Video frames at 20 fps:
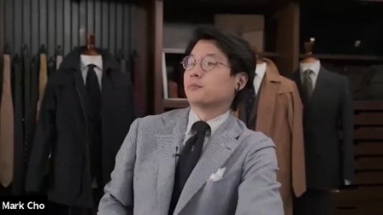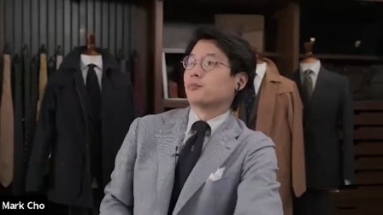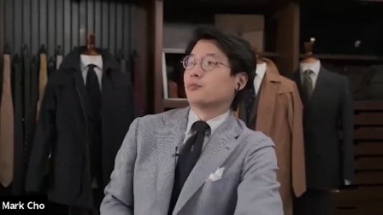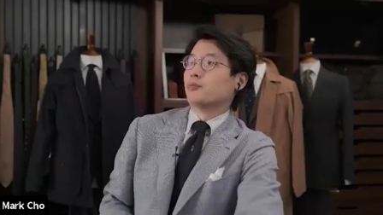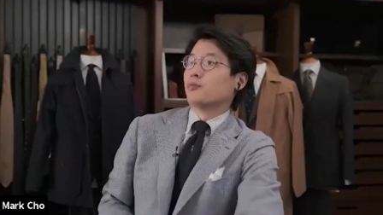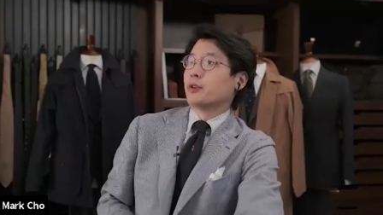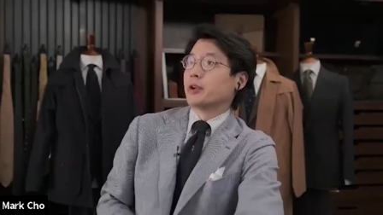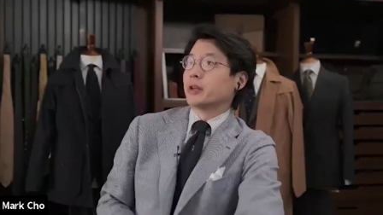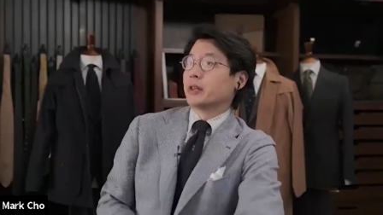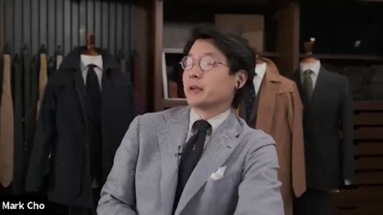
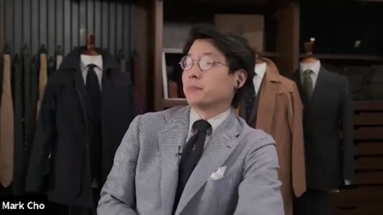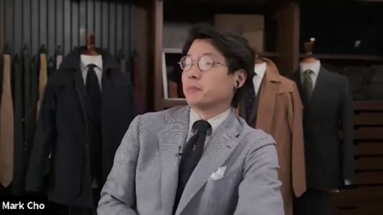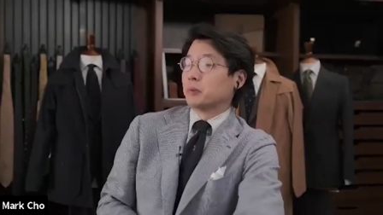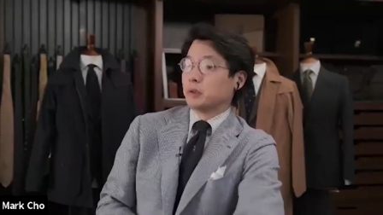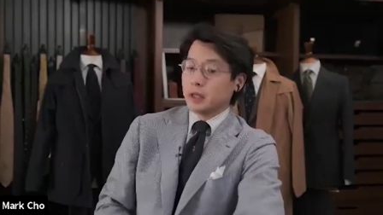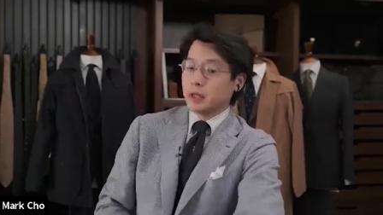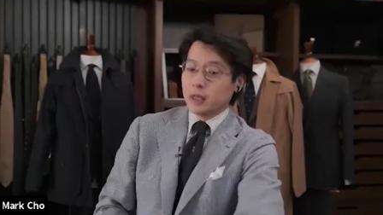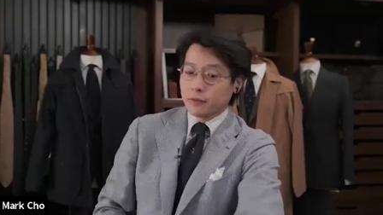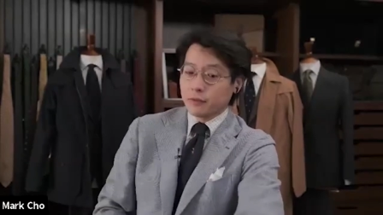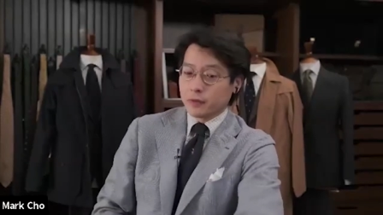really
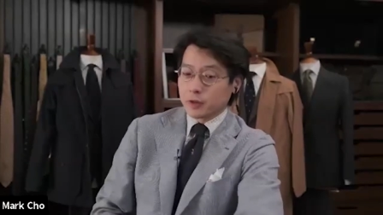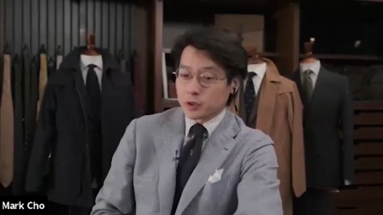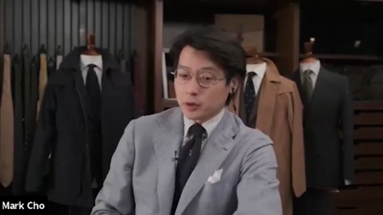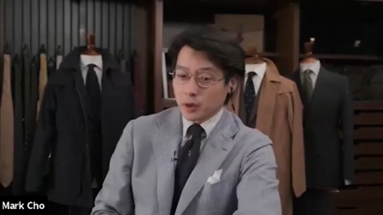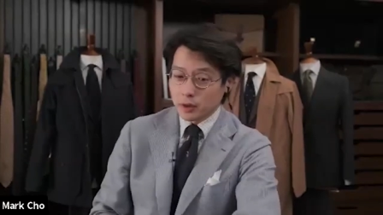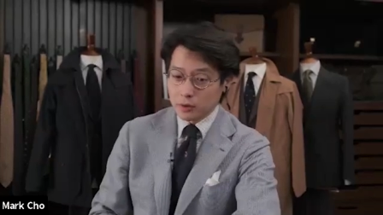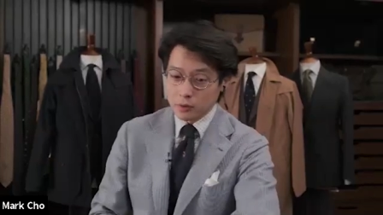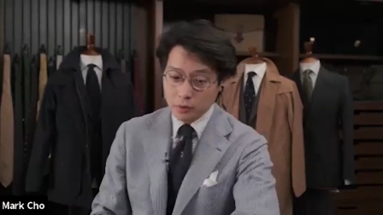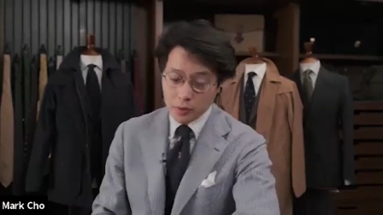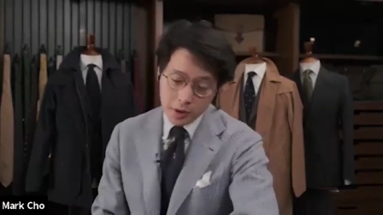believe in
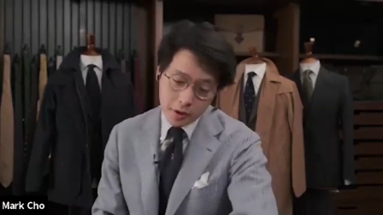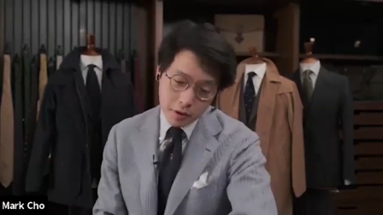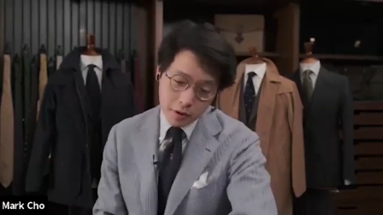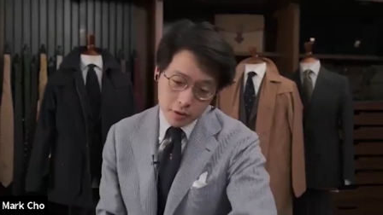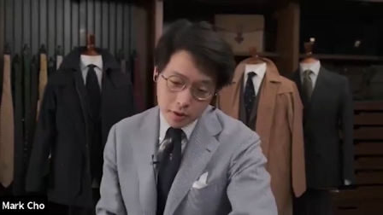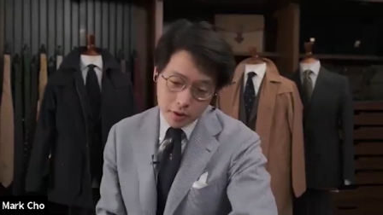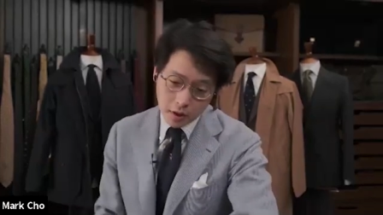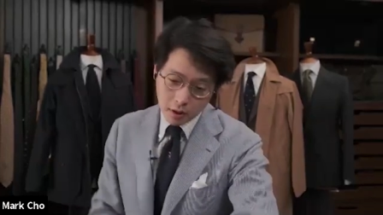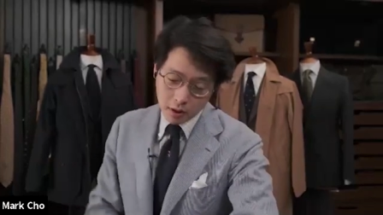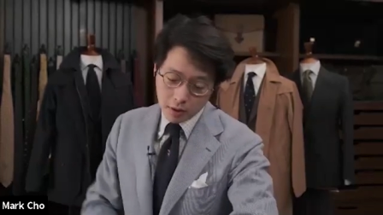trying to
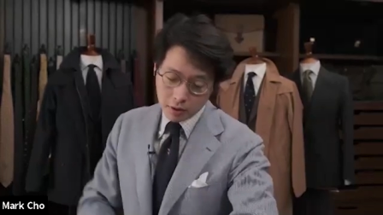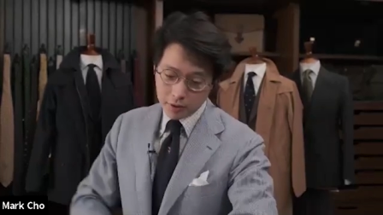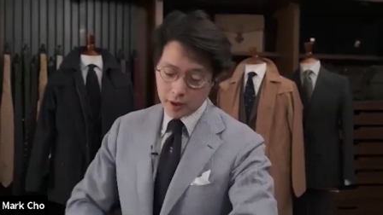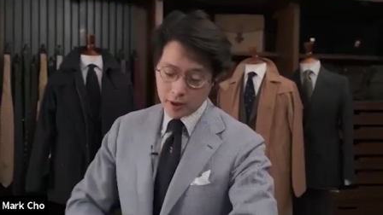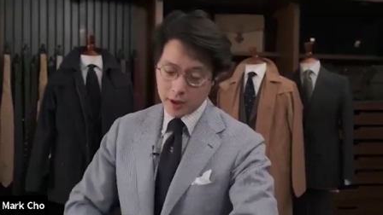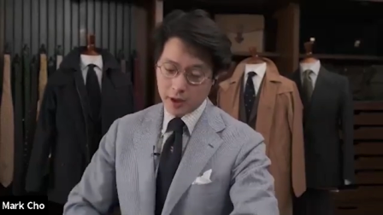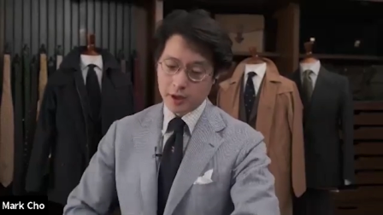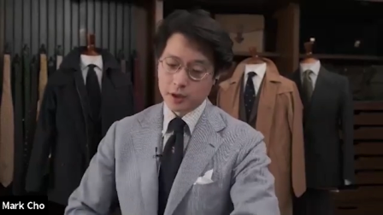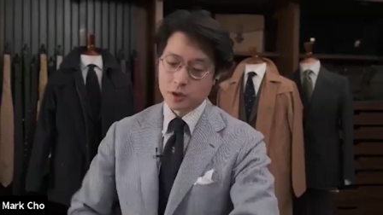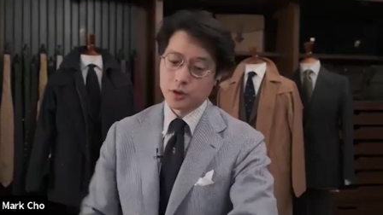reuse
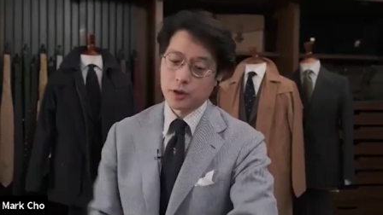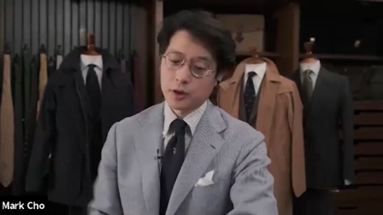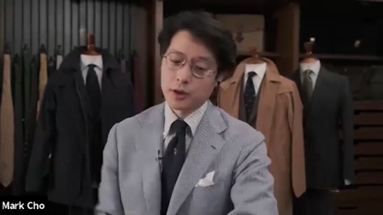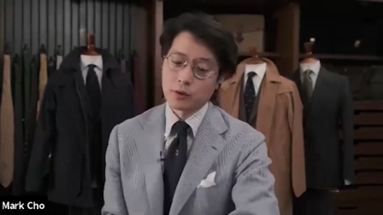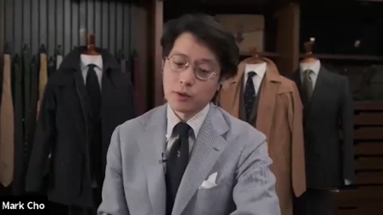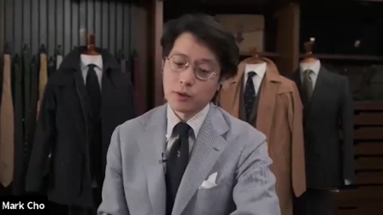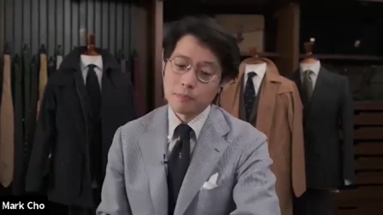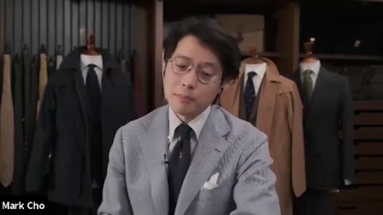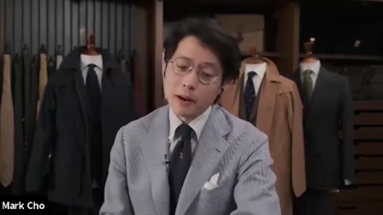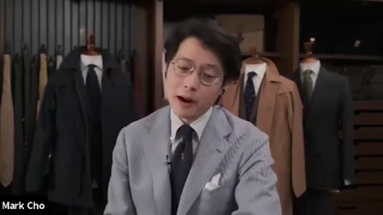clothing and trying to
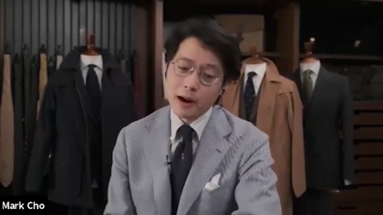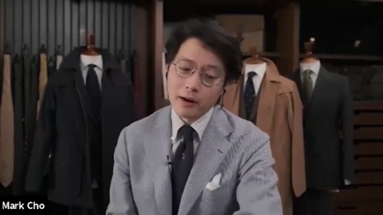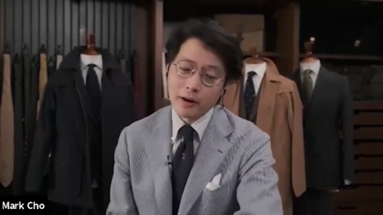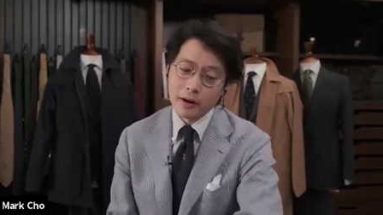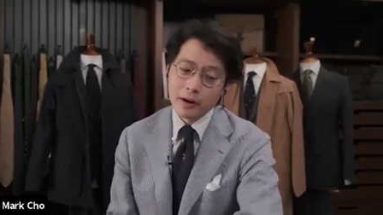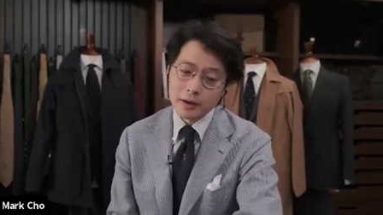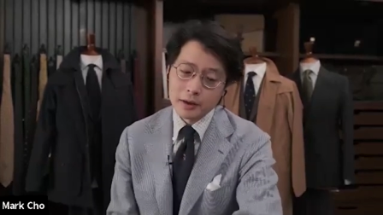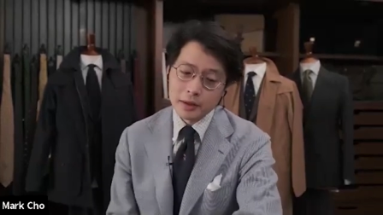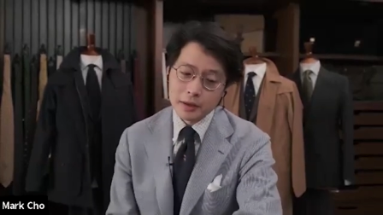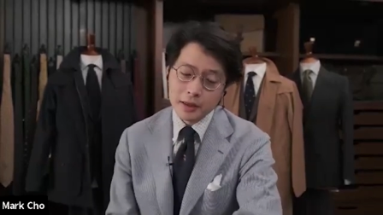repair
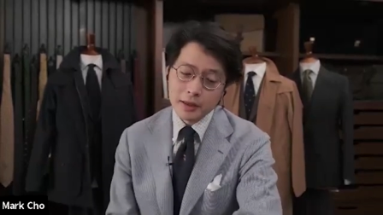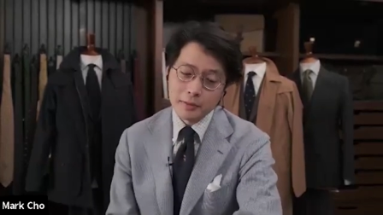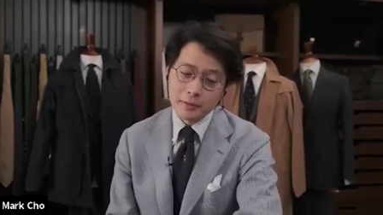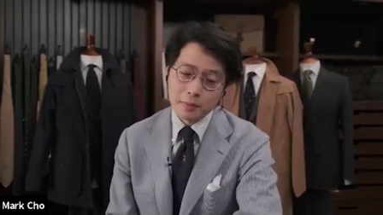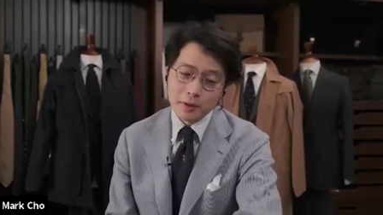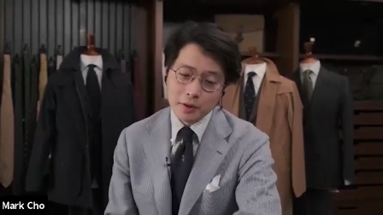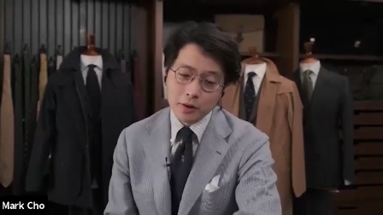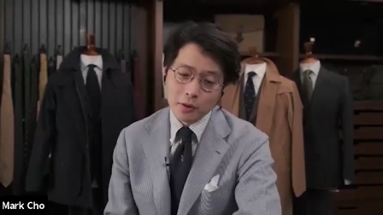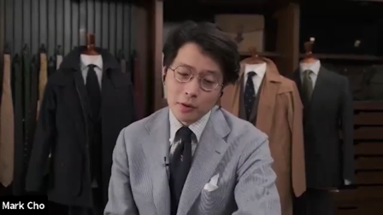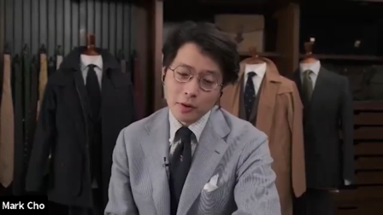it and keep
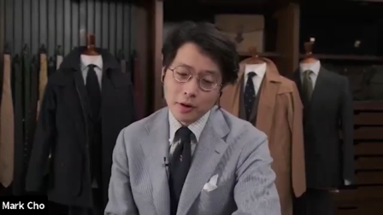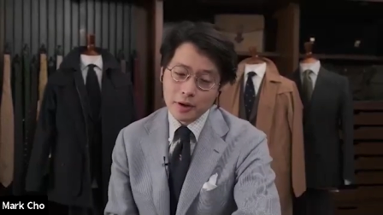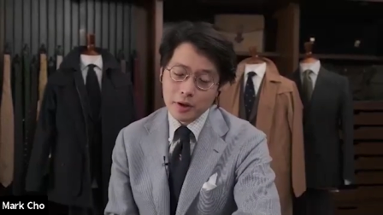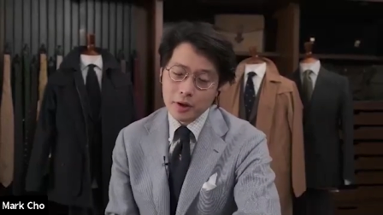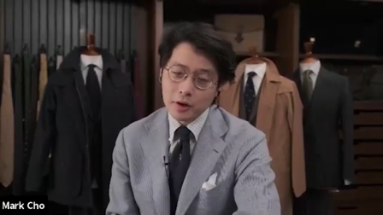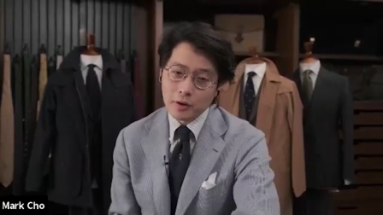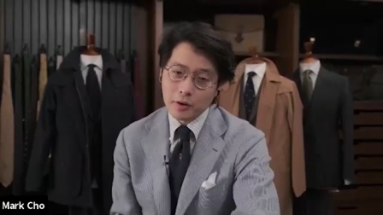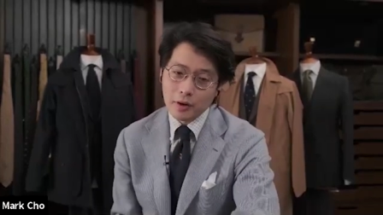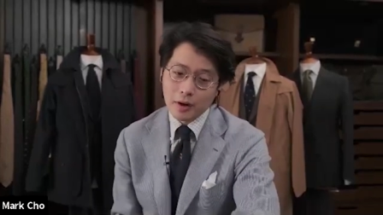it going, you know.